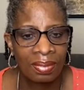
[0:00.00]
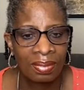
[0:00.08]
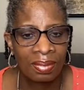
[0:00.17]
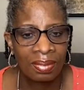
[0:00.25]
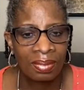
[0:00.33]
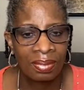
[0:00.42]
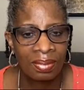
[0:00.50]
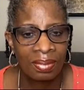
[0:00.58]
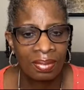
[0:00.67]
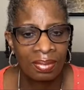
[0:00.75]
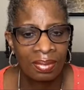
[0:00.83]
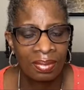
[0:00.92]

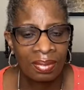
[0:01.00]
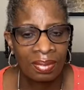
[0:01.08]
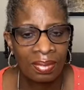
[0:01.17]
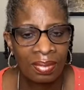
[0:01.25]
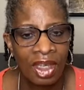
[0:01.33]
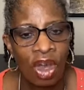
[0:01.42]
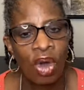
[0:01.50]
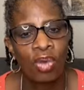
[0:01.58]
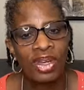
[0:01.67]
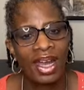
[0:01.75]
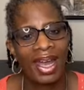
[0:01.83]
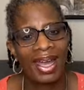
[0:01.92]
keepsake. Oh,
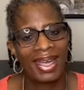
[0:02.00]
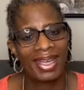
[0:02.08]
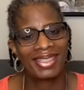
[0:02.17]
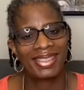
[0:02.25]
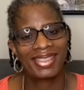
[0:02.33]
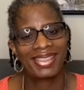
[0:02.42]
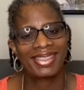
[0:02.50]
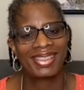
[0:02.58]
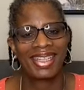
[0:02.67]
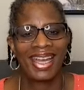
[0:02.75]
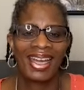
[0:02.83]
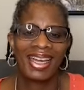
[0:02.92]
nice.
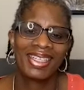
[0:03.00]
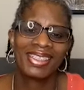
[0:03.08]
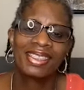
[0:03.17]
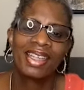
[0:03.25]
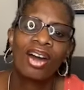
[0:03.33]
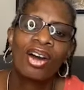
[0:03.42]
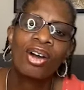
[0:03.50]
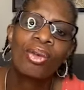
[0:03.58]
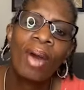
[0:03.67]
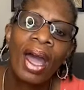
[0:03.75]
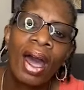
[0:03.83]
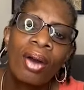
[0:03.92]
Nice. Oh,
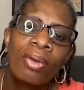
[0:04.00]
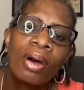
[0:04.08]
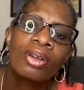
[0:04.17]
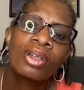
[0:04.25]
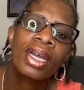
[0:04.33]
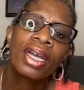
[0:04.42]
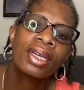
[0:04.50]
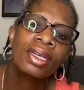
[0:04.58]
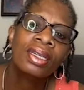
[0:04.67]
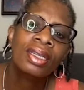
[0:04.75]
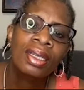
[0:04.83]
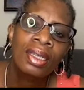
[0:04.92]
wow. Okay.
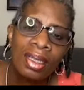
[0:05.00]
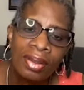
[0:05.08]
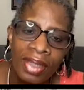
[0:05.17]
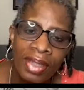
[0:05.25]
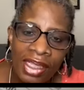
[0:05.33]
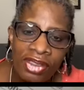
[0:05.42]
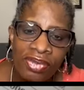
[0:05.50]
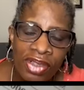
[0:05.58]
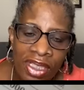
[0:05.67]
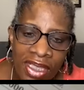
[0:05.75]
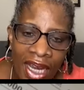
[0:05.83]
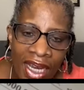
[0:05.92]
That's to say
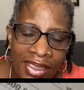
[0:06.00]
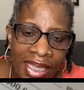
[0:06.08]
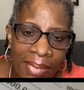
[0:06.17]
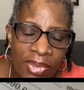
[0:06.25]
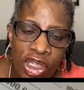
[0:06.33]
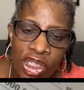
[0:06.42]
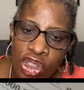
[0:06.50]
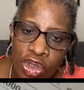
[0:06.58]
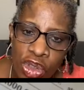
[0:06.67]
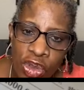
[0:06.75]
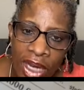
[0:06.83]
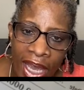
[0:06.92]
that, you know, I
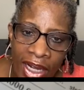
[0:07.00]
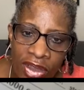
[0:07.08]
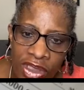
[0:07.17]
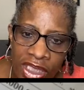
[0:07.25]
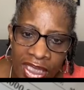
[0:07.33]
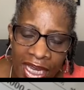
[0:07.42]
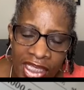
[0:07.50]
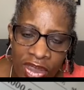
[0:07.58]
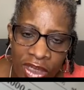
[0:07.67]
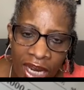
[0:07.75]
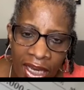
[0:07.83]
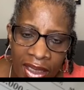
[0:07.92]
did it. Or did they do
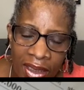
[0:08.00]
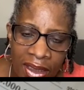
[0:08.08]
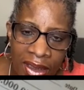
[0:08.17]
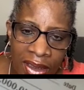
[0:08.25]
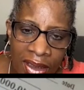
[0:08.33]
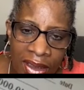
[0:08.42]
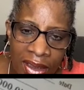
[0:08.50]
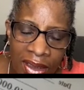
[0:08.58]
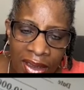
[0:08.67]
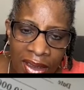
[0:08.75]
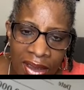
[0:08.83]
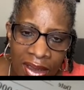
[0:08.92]
that?
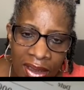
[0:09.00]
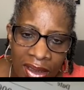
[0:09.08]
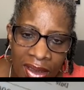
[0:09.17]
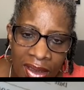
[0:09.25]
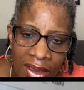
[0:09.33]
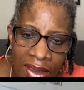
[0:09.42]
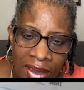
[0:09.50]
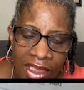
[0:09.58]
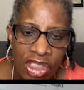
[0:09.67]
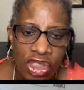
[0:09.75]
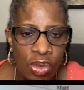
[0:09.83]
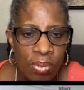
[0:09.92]
Hmm?
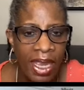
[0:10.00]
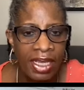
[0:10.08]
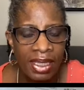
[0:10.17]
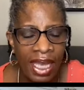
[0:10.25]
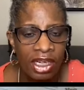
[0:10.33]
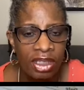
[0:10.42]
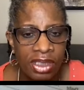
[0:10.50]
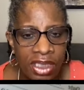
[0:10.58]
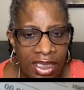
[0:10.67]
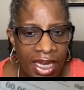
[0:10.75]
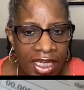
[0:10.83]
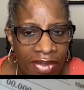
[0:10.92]
Did you make that, or did
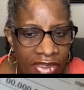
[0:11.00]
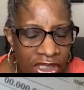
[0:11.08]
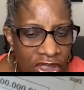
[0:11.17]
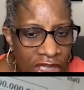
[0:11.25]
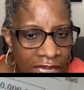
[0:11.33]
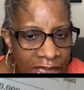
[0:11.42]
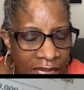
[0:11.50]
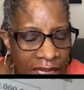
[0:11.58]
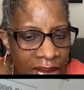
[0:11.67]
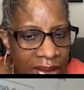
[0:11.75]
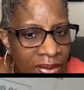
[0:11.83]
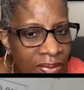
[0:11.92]
they give it to you? No, this is
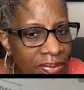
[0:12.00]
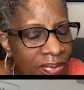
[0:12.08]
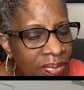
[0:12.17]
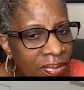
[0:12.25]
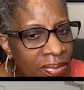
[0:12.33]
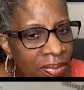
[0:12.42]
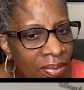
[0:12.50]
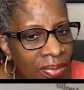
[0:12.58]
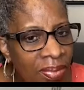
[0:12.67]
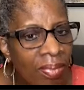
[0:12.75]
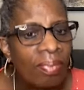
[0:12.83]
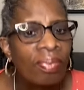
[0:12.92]
what they hand you on
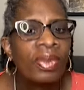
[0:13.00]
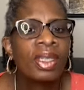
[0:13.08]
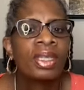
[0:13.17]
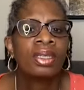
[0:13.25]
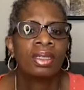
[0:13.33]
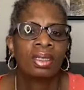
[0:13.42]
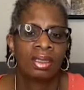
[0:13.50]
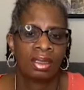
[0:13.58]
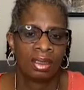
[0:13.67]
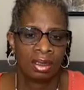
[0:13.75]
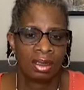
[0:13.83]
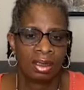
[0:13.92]
stage when you win.
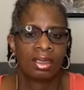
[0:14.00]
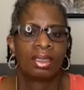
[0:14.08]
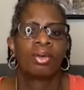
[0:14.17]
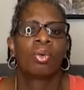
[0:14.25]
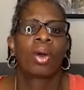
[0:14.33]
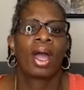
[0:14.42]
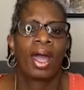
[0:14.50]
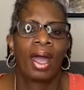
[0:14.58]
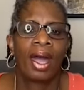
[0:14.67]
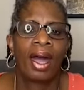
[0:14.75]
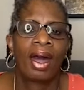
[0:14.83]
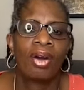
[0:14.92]

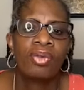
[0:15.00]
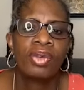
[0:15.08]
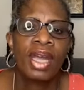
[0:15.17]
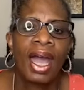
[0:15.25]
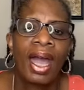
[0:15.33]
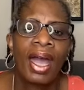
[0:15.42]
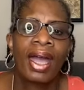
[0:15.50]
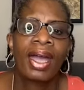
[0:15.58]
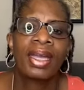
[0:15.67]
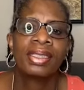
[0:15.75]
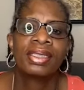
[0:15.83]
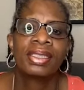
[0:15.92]
Wow.
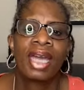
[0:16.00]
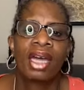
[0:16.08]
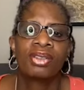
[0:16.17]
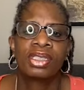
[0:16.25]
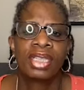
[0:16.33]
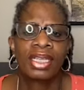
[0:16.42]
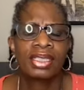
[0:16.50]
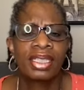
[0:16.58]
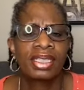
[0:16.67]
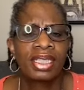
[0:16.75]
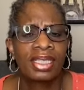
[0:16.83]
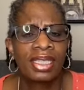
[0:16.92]
Nice. Now, did that say
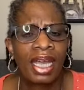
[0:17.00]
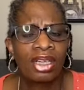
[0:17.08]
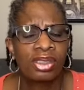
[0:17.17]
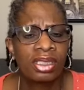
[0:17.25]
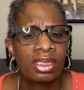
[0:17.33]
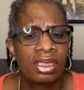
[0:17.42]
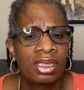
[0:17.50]
ten thousand?